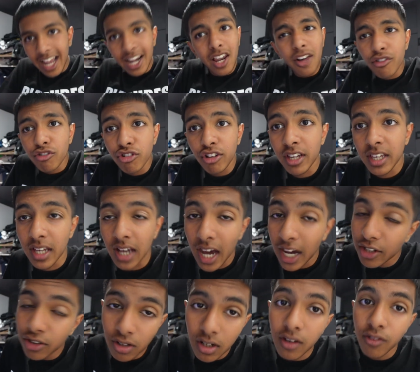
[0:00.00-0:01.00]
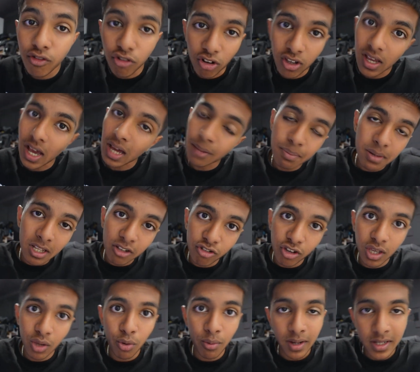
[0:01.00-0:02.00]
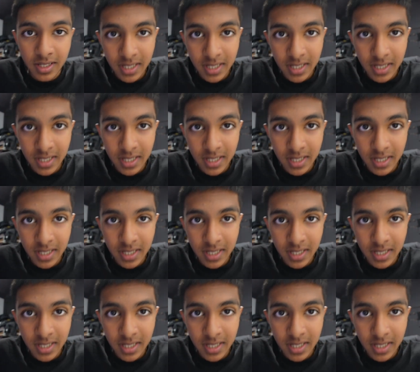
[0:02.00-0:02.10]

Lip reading: I love cricket. I do love cricket. I play cricket with my